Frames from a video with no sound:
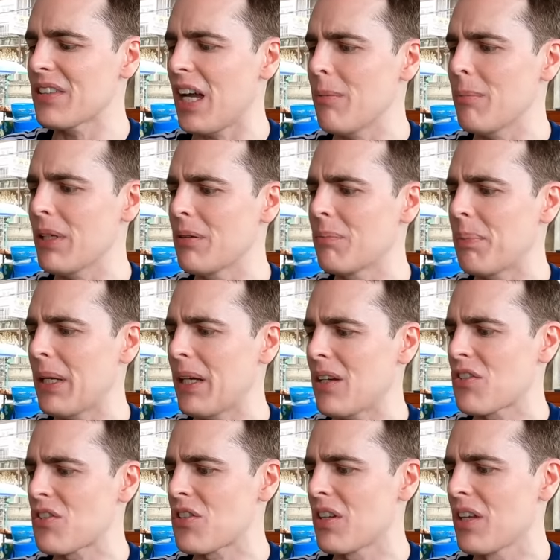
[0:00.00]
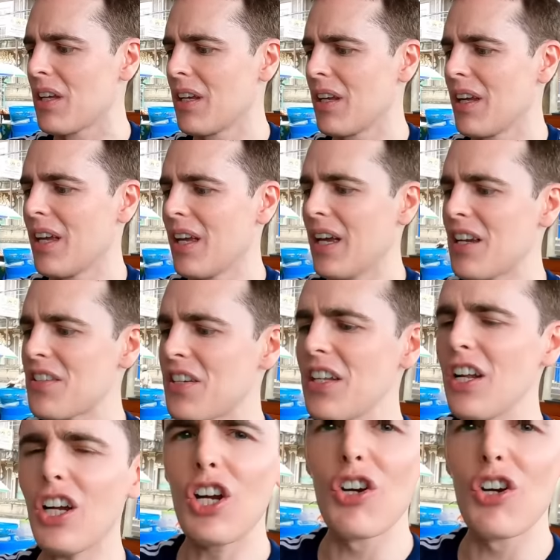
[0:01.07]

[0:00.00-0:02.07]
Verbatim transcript: tamarind paste. It's in a